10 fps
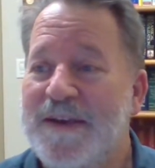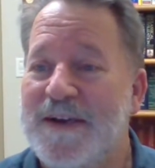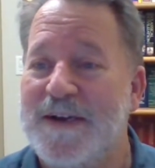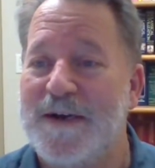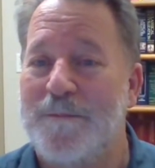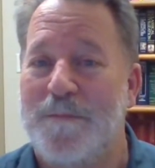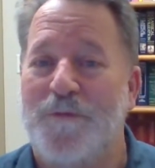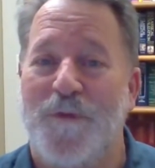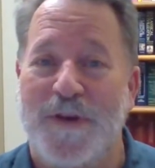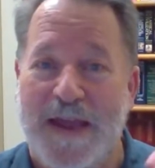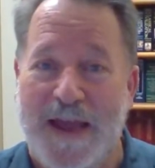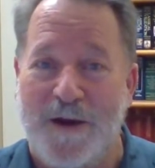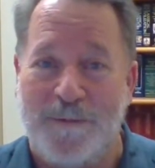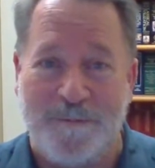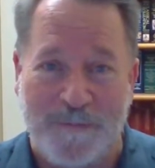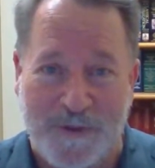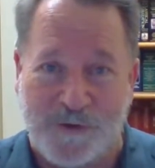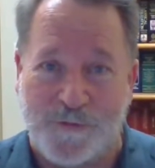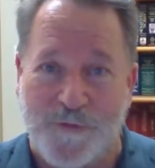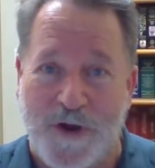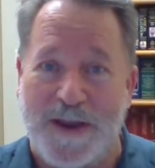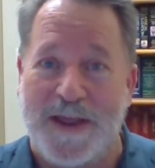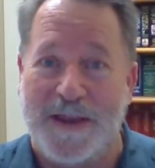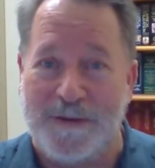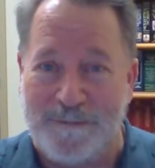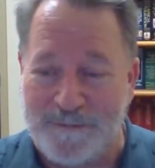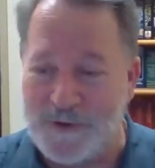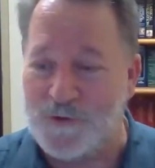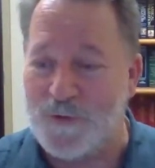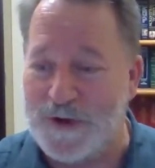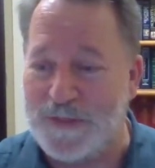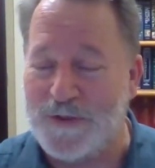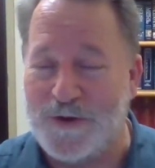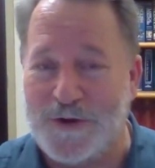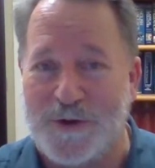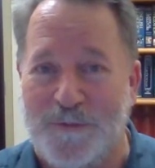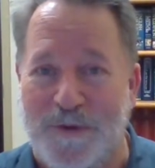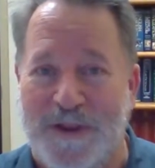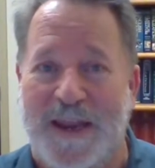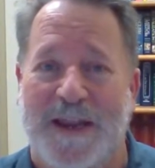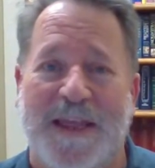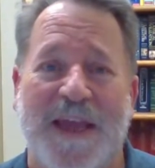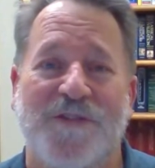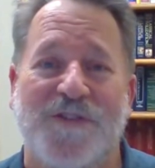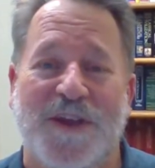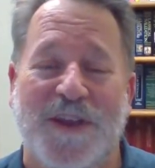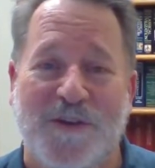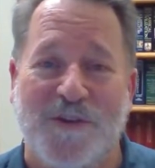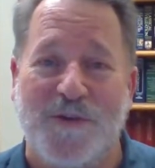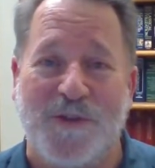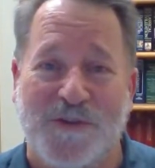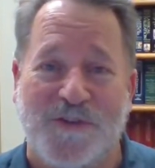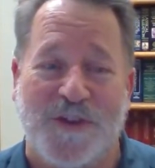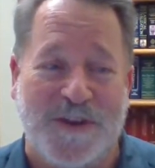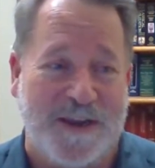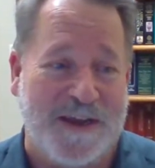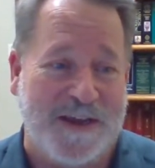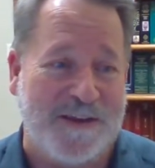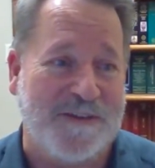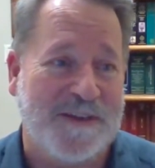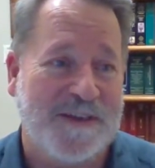But for now, it's Friday, the 23rd. We got a case study due this Sunday night.